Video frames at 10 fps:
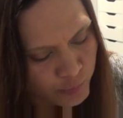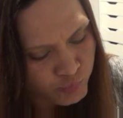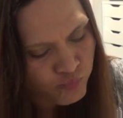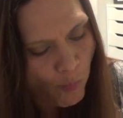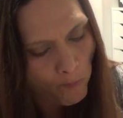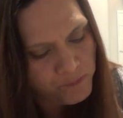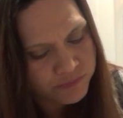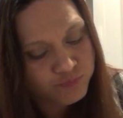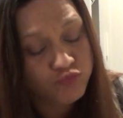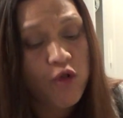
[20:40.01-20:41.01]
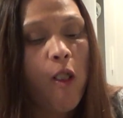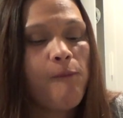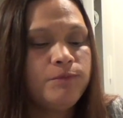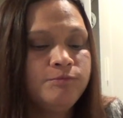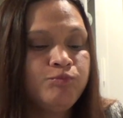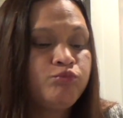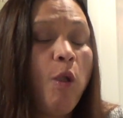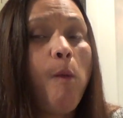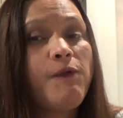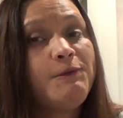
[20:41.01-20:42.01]
Hmm, okay.
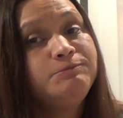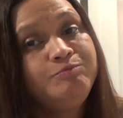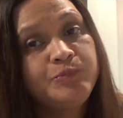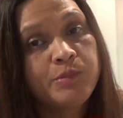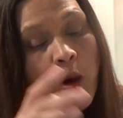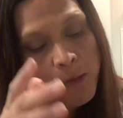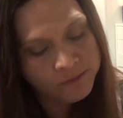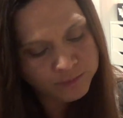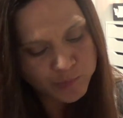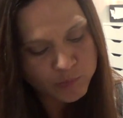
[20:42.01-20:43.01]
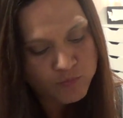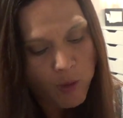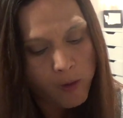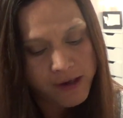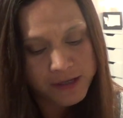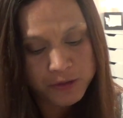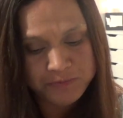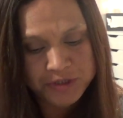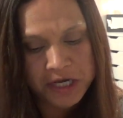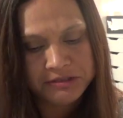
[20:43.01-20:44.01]
Well, I
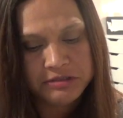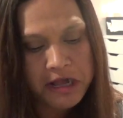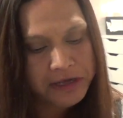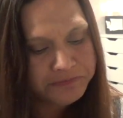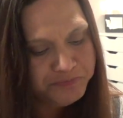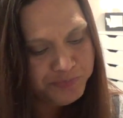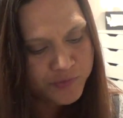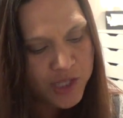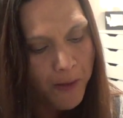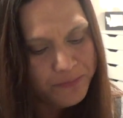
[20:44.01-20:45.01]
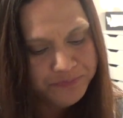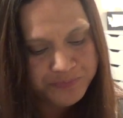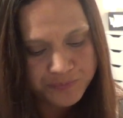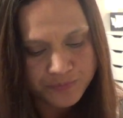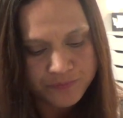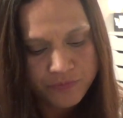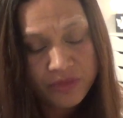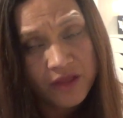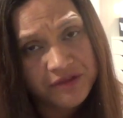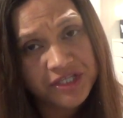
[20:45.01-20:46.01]
hope you guys like
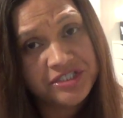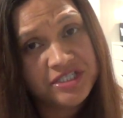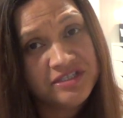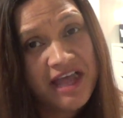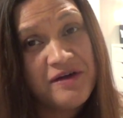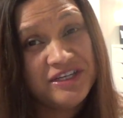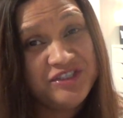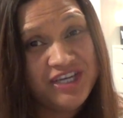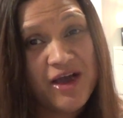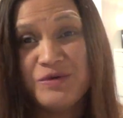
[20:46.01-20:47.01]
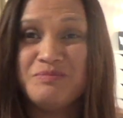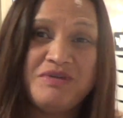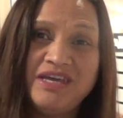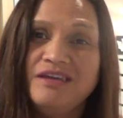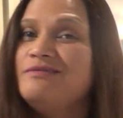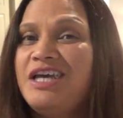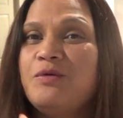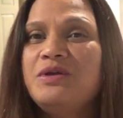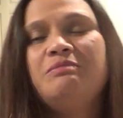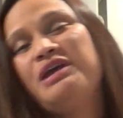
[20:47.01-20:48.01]
this sit down and chat with me,
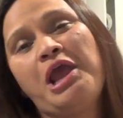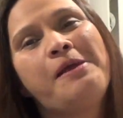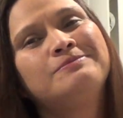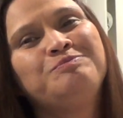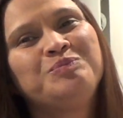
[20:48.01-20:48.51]
eat with me.